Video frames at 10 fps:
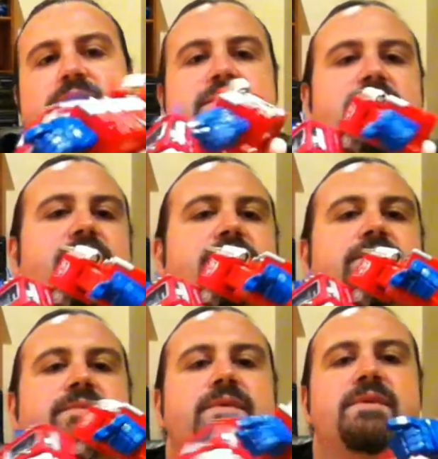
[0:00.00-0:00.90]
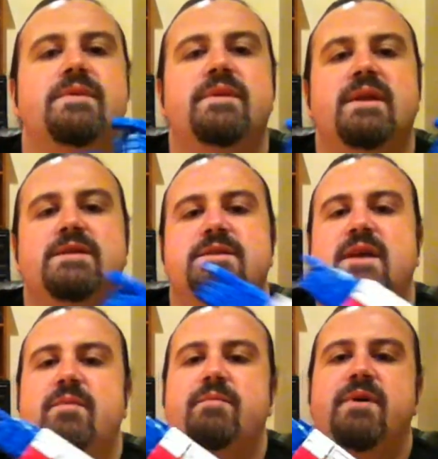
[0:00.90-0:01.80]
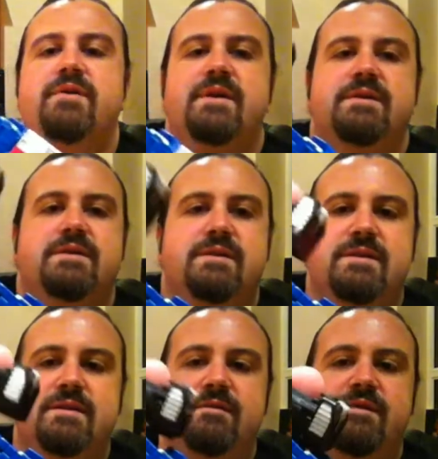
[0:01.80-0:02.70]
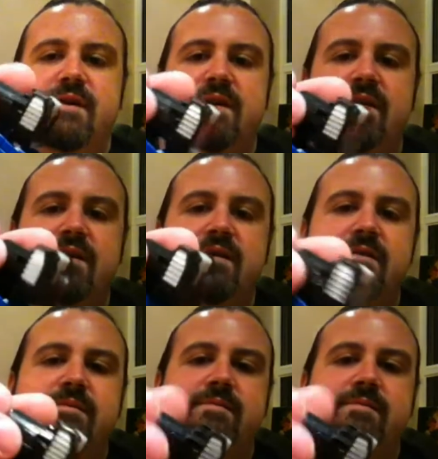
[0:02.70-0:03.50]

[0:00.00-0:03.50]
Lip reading: So that's the same on both hands. This can fit in here